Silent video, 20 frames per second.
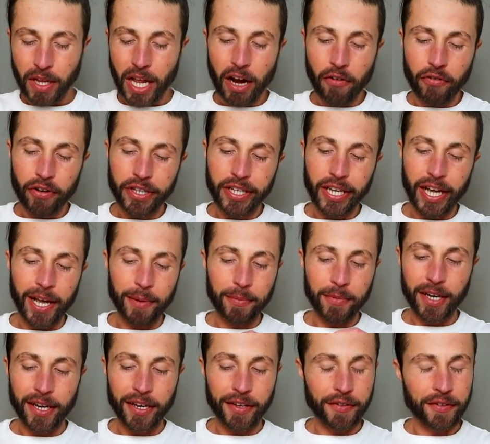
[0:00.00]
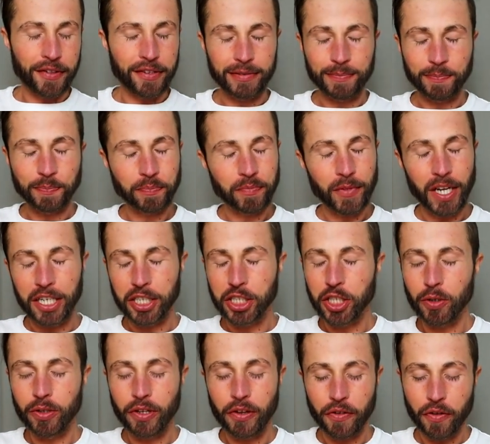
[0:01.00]
Every time, guys. I
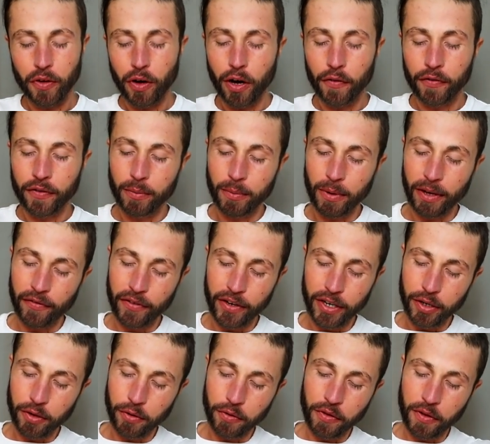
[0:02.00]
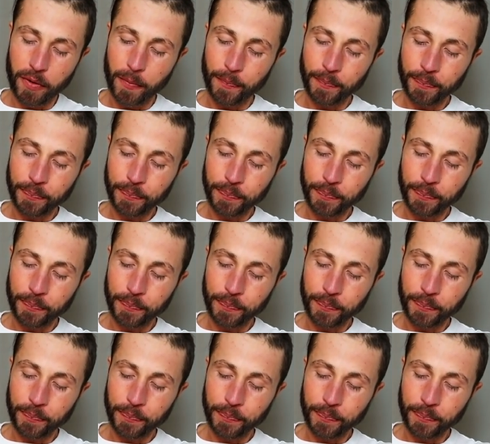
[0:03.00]
show this so often in my videos.